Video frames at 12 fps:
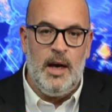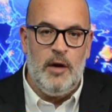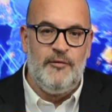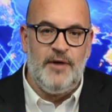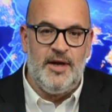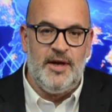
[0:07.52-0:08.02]

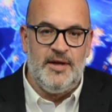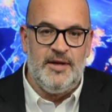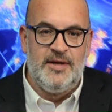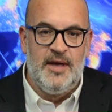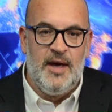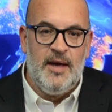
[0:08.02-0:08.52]
Hello
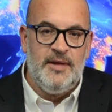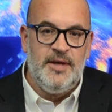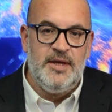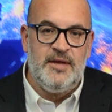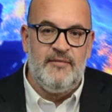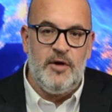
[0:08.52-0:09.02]
friends,
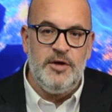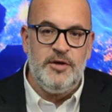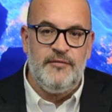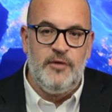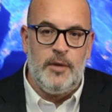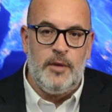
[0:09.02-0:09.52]
this is the
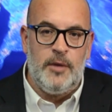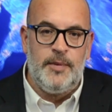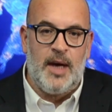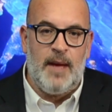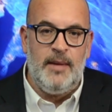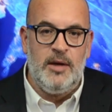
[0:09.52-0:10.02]
Voice of
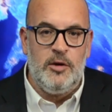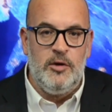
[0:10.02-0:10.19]
Europe coming